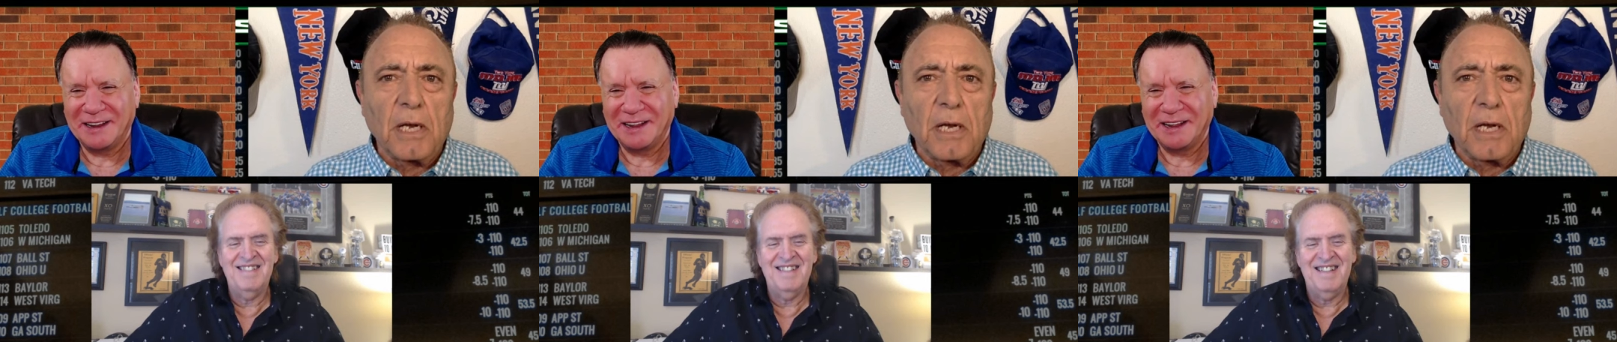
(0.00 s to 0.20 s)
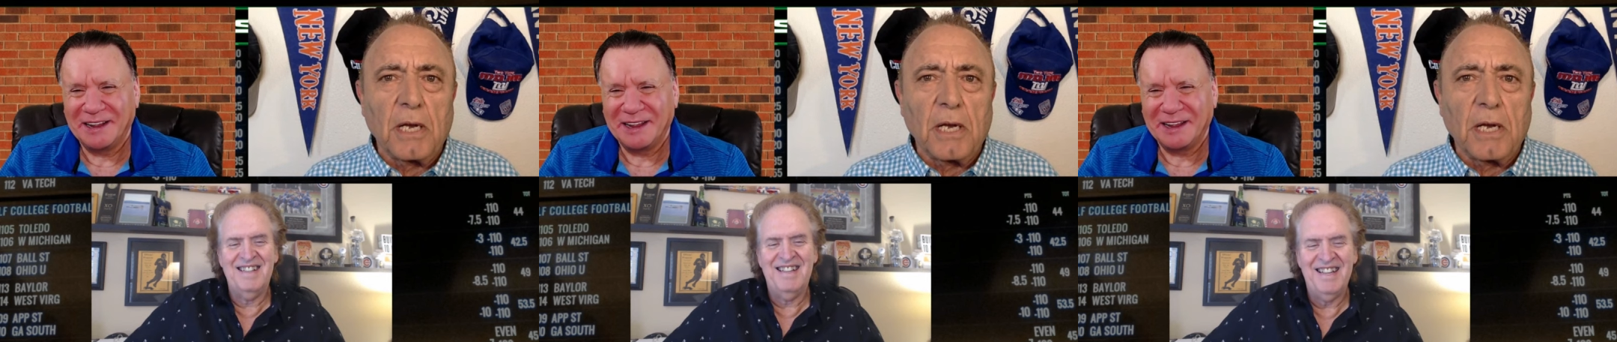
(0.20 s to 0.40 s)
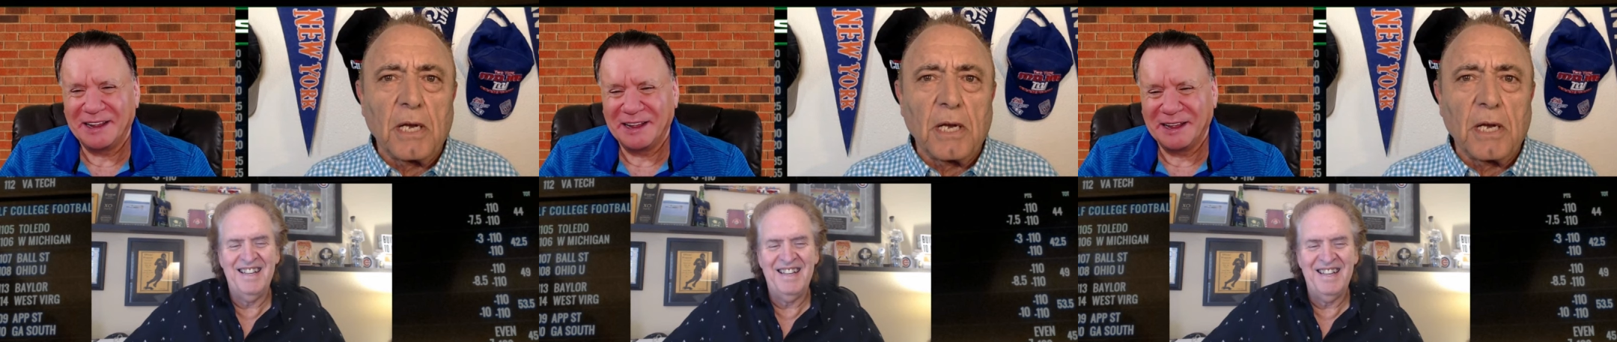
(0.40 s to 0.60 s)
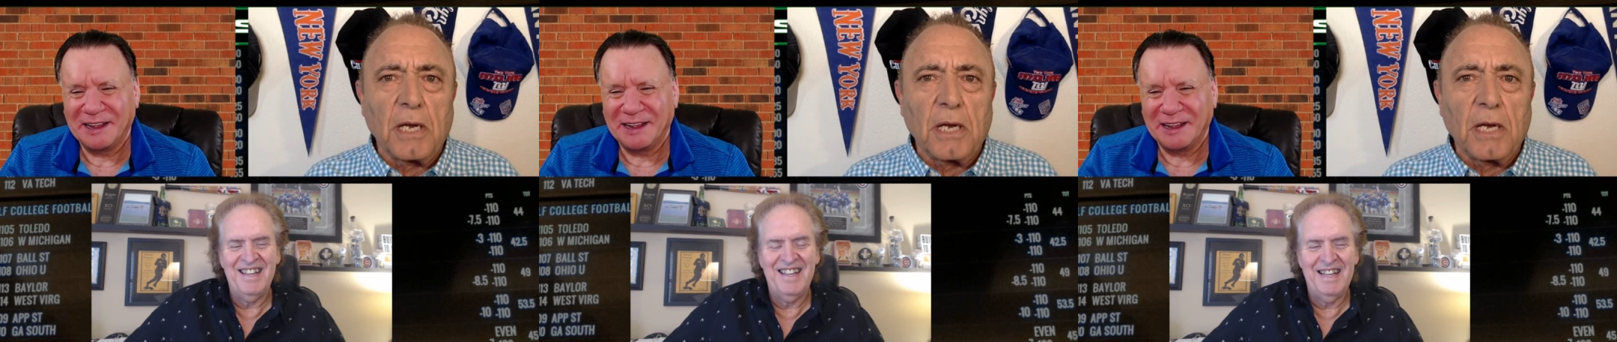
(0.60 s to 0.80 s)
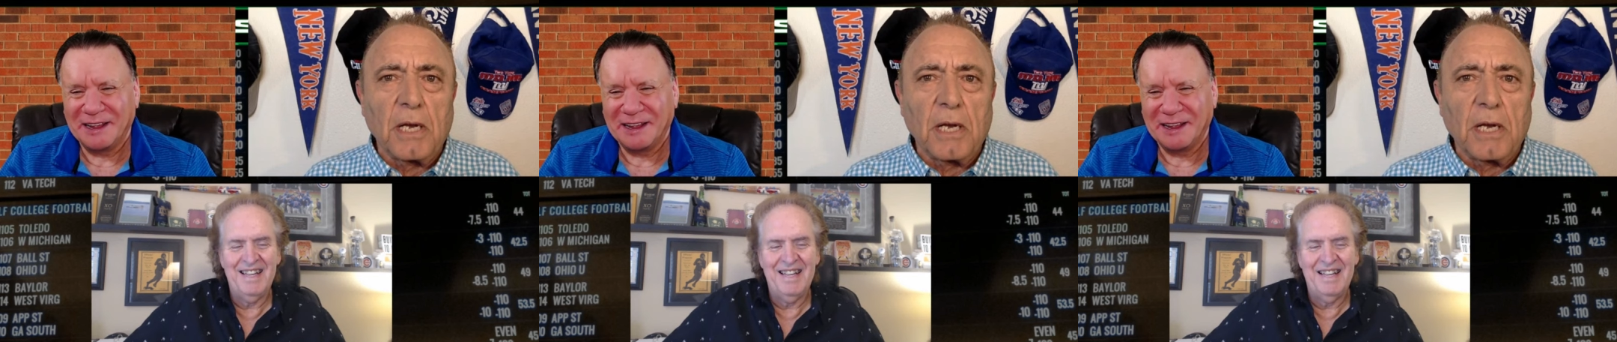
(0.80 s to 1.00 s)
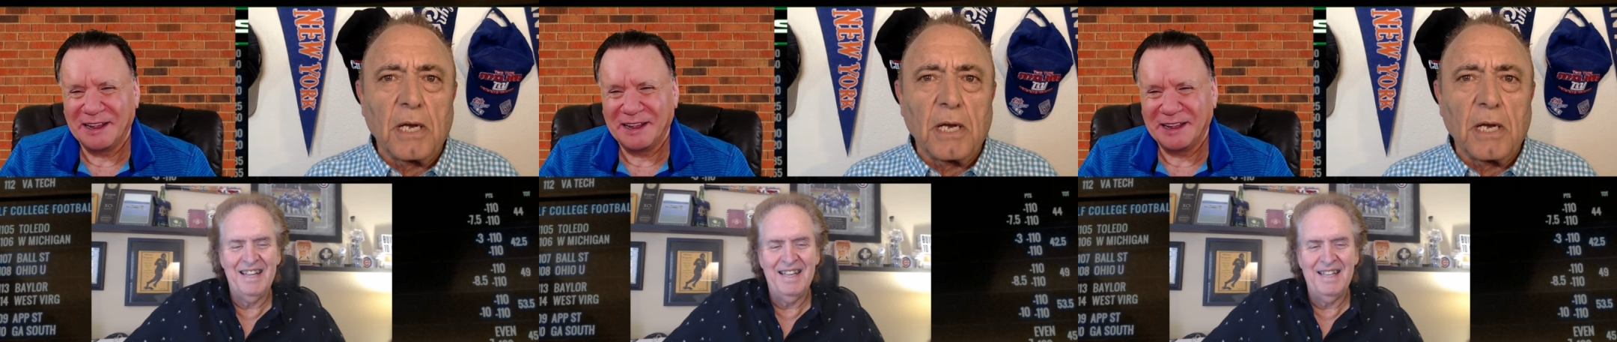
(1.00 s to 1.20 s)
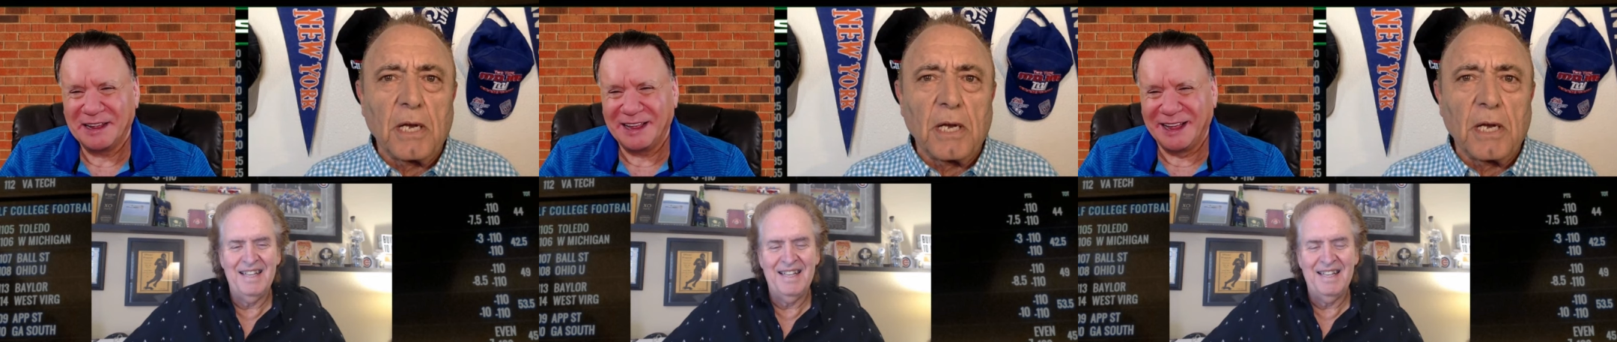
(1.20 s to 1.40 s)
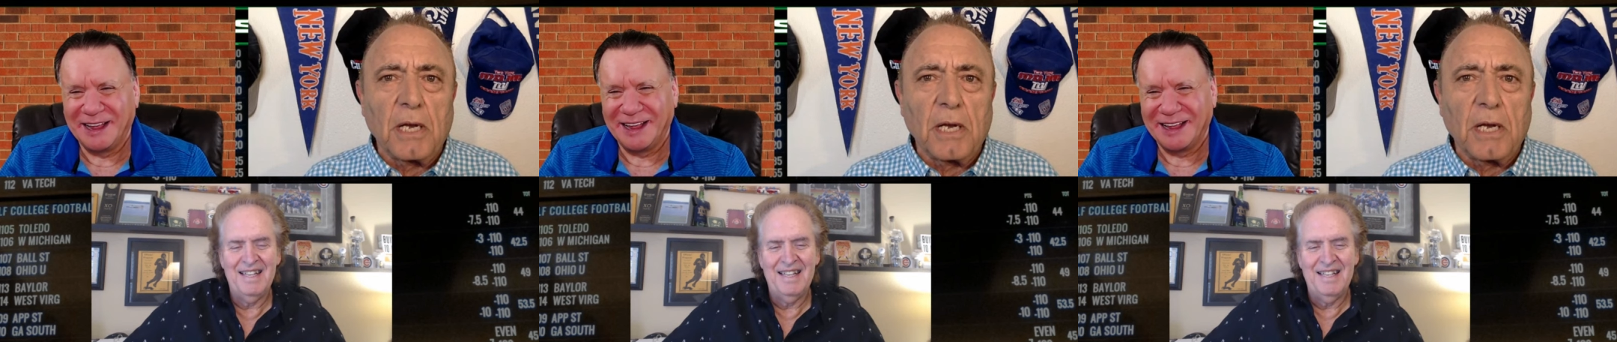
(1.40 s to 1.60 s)

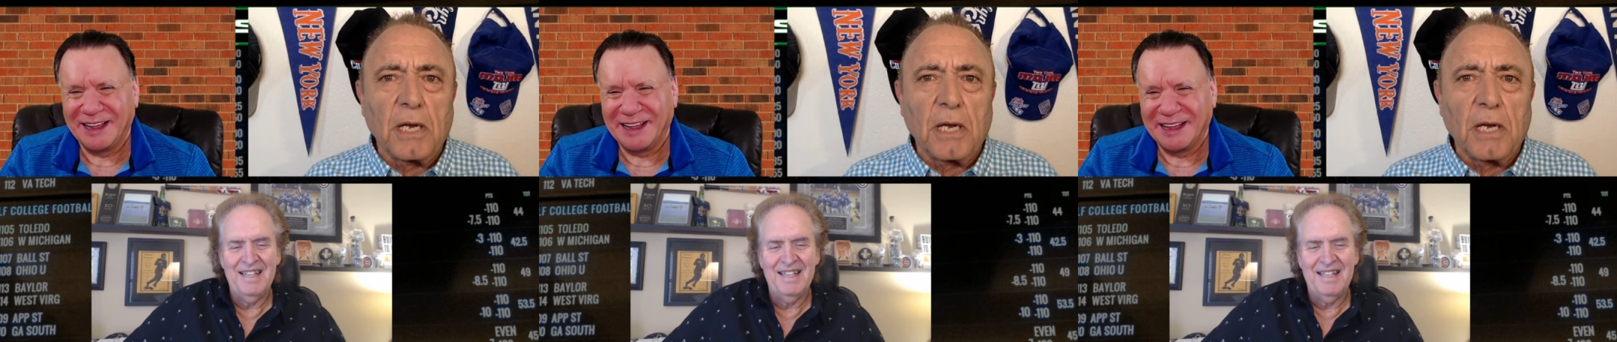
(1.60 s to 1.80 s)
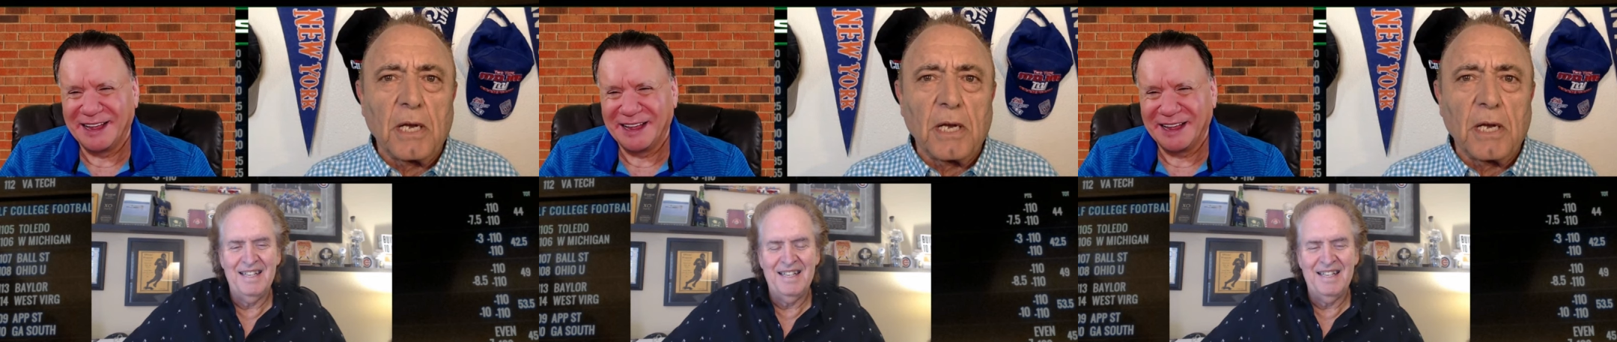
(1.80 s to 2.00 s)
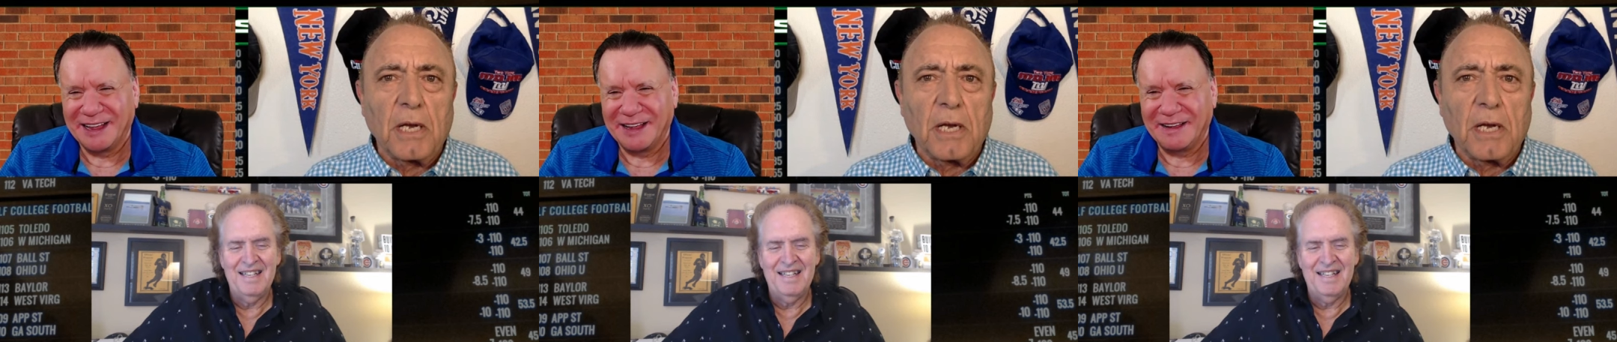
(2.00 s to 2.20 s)
No one is speaking in this clip.